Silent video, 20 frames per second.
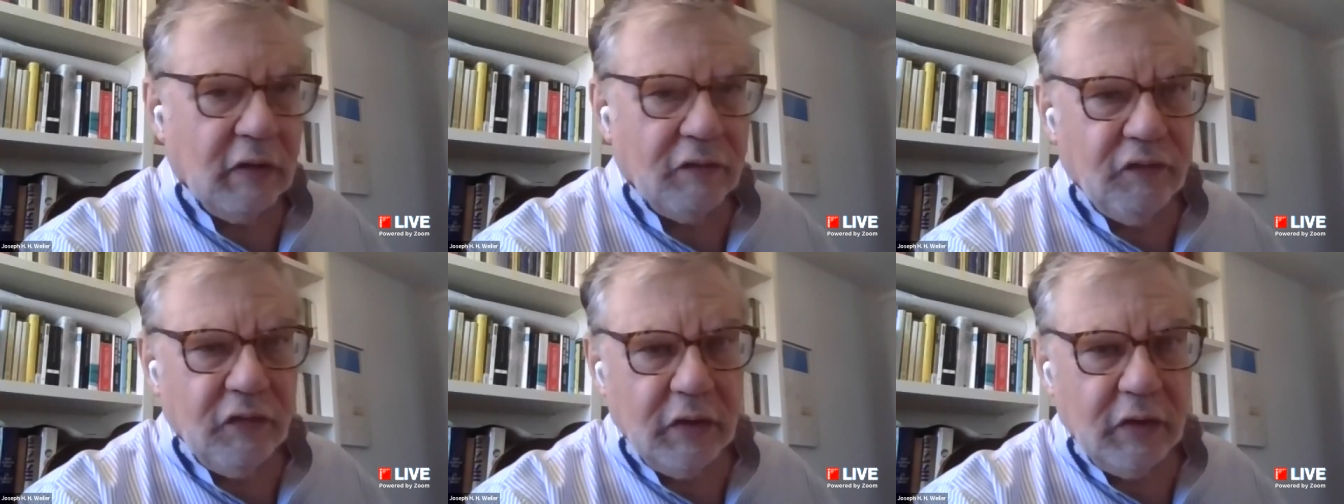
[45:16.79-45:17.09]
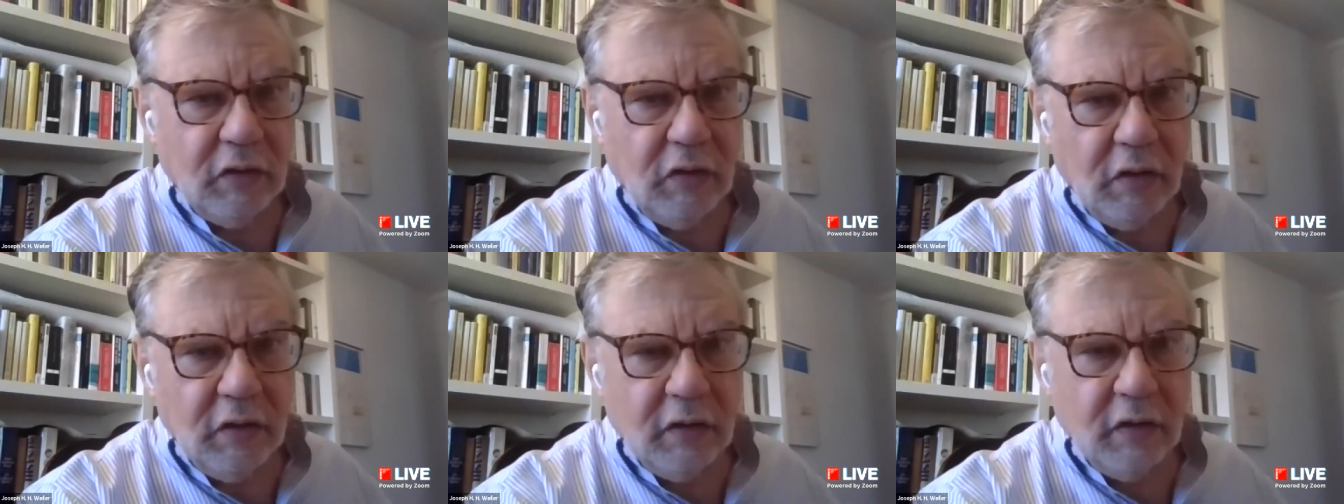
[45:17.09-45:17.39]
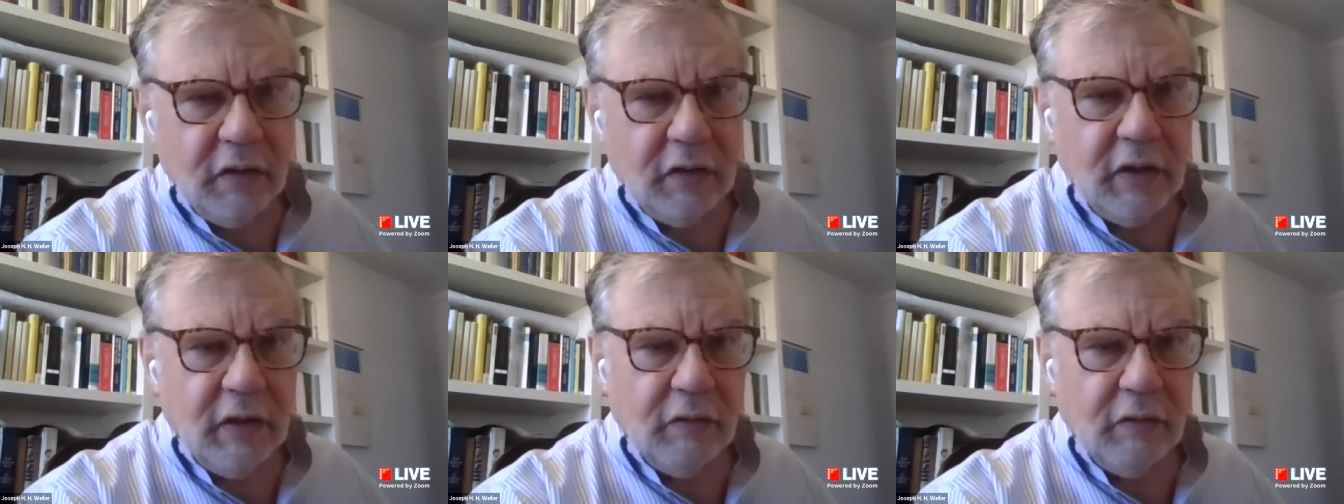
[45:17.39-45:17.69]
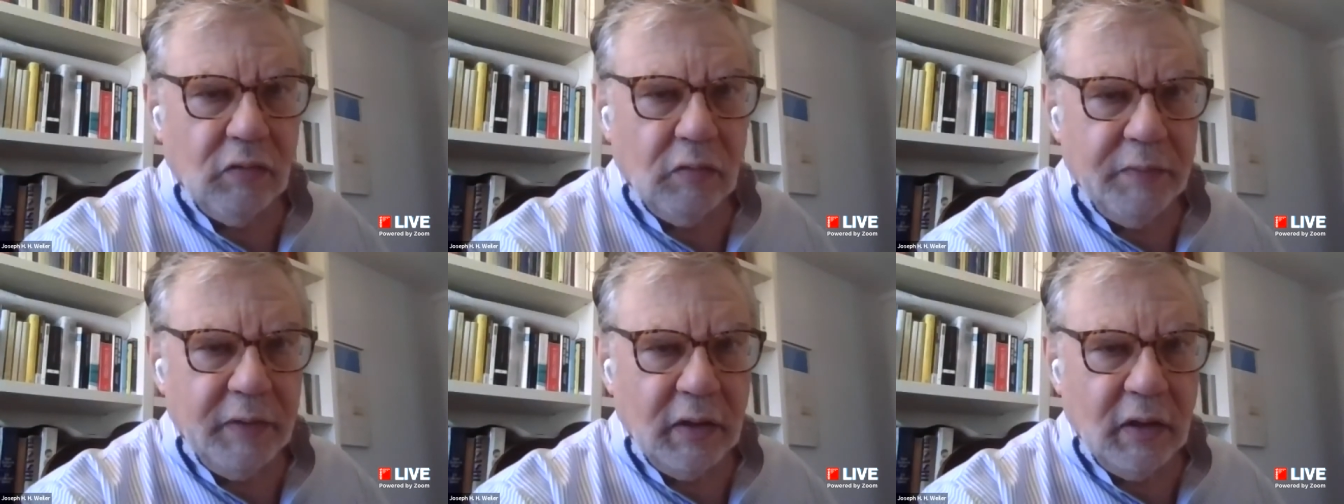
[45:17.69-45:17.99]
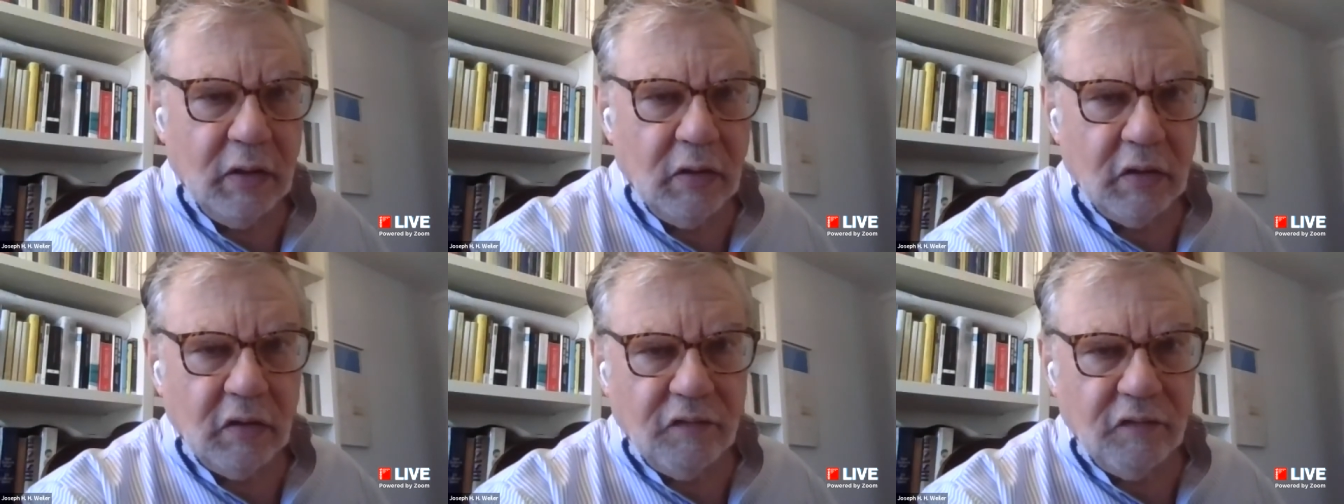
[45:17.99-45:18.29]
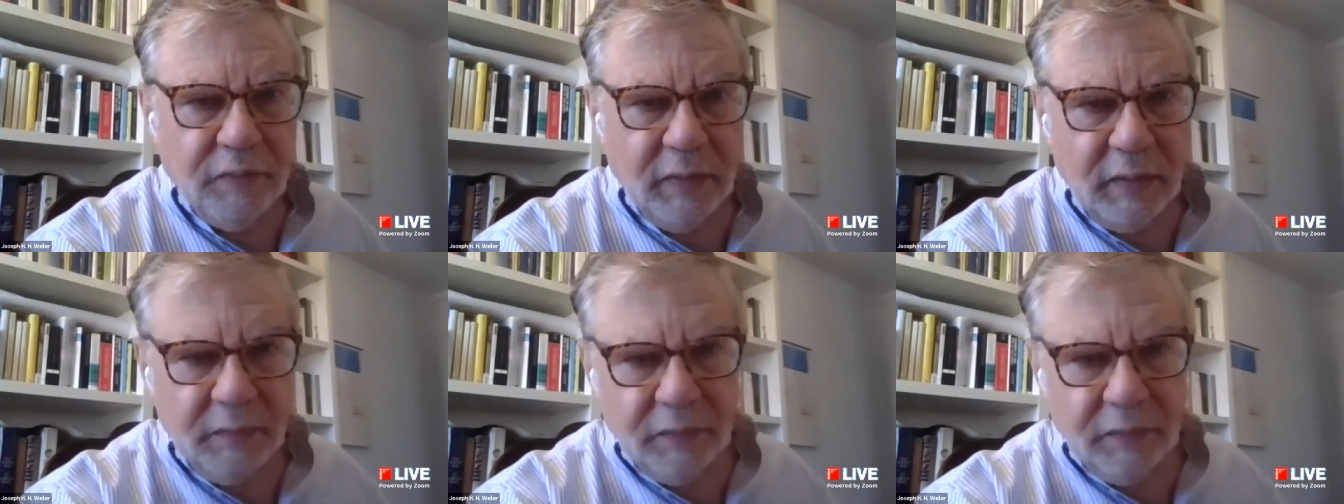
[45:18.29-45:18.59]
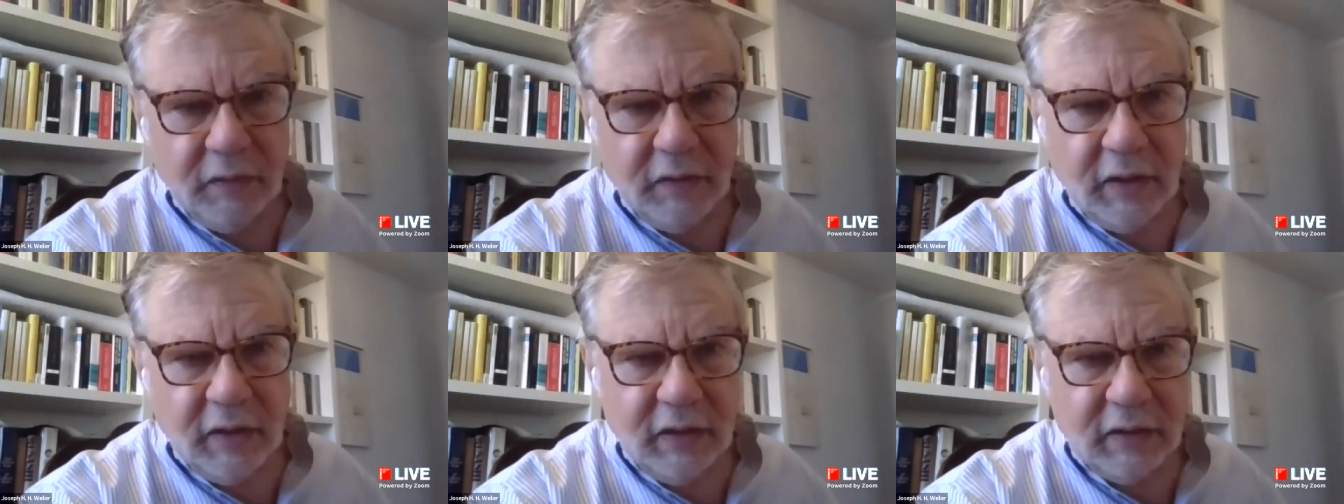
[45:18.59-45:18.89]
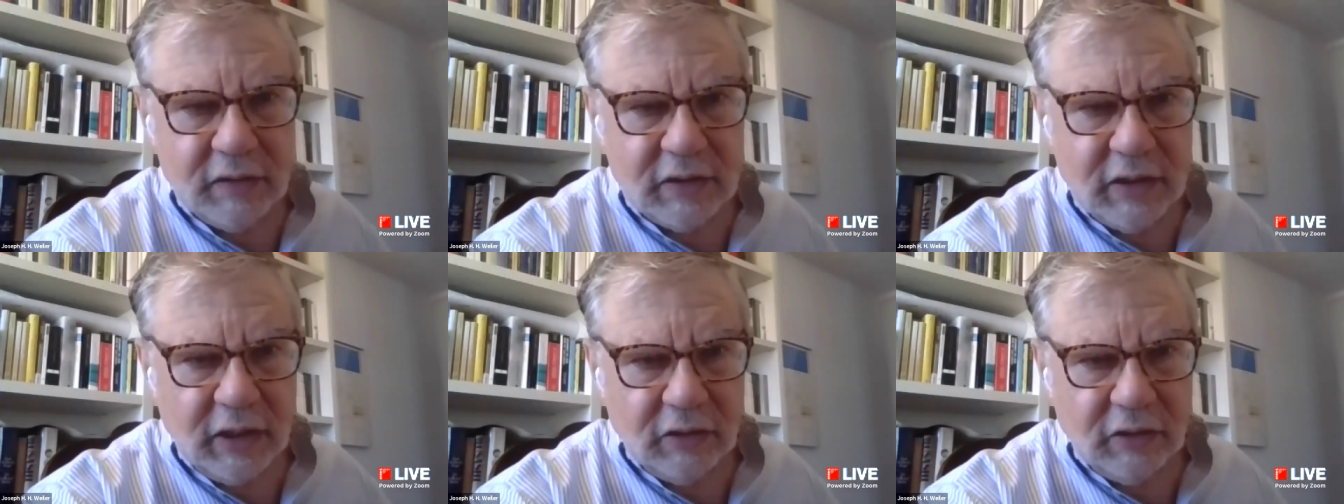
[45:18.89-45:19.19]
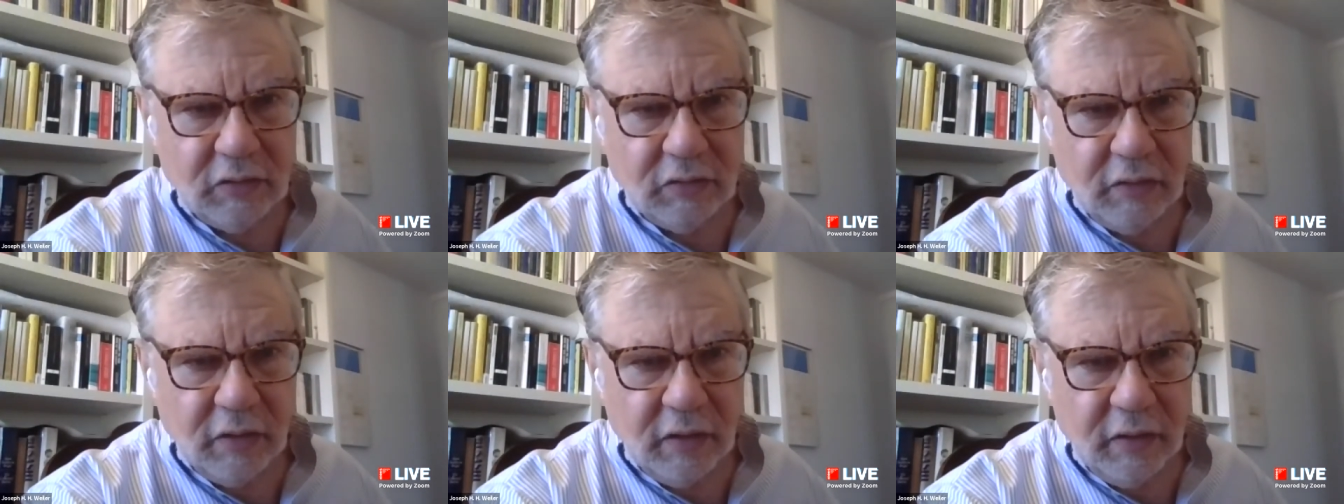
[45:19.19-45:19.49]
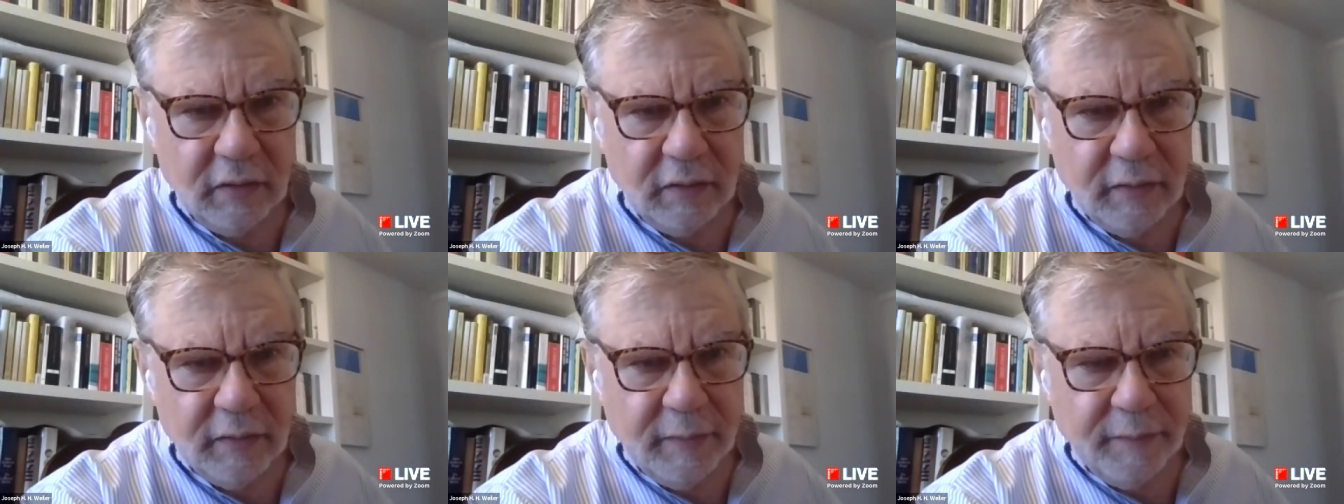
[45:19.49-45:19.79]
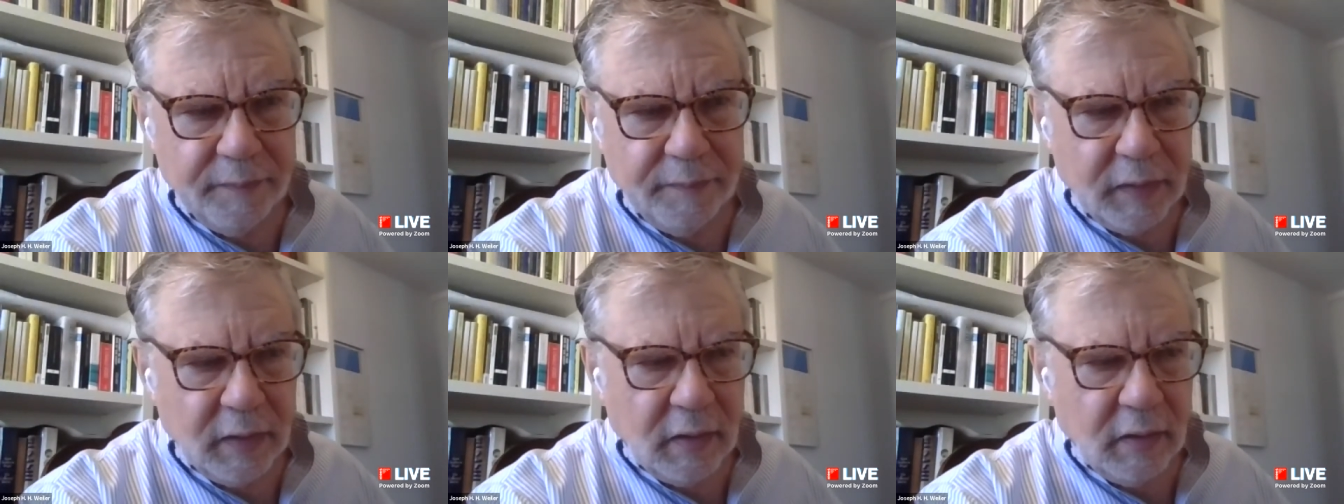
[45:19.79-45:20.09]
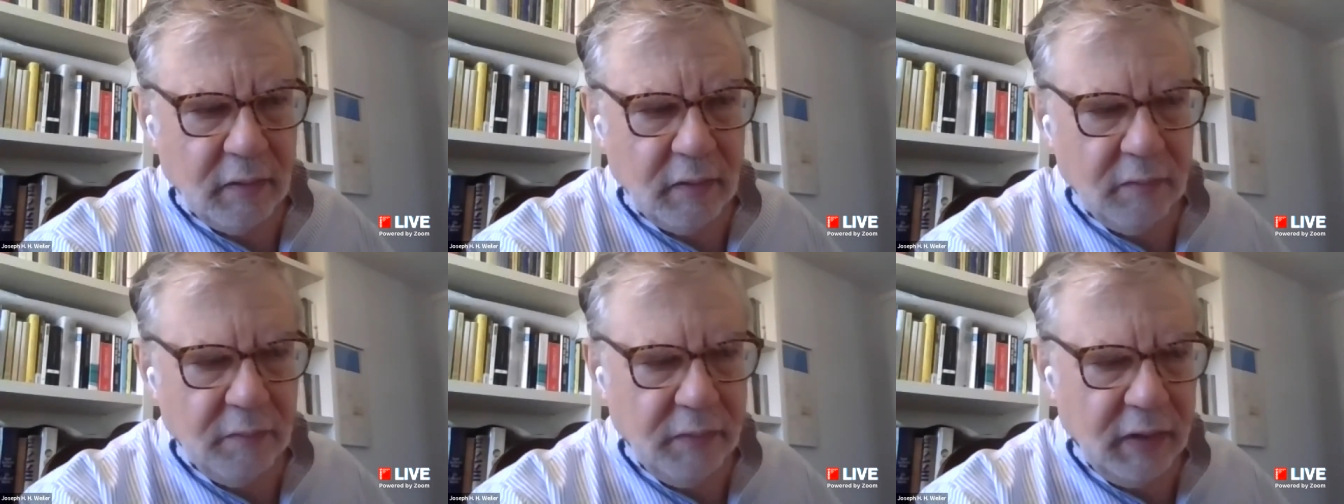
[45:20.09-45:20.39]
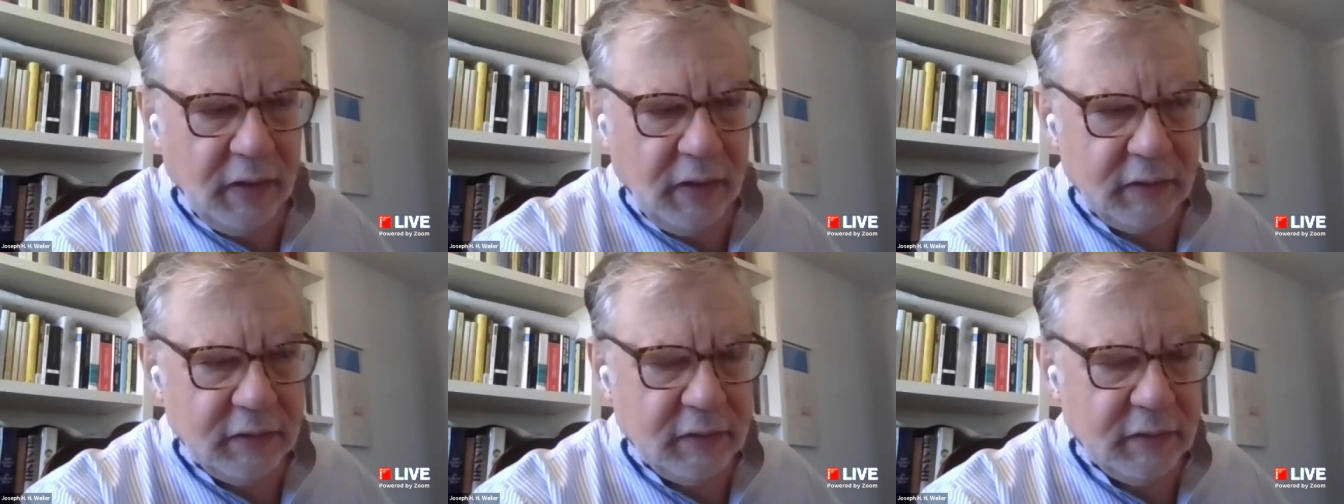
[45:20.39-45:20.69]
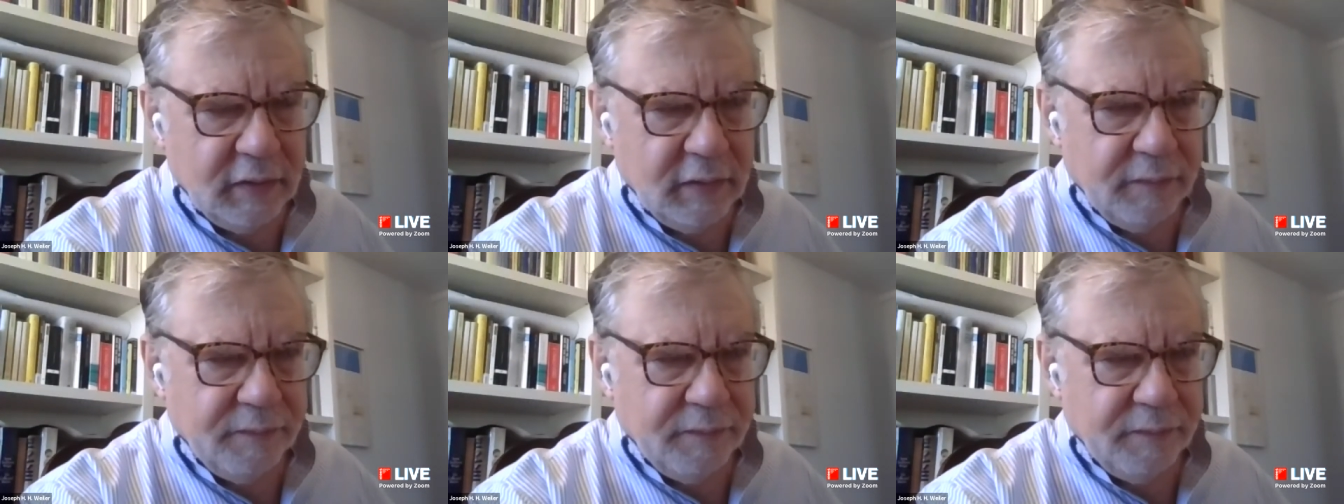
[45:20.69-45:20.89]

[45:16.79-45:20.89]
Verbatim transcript: I feel honored, there will be a lot of people there, etc but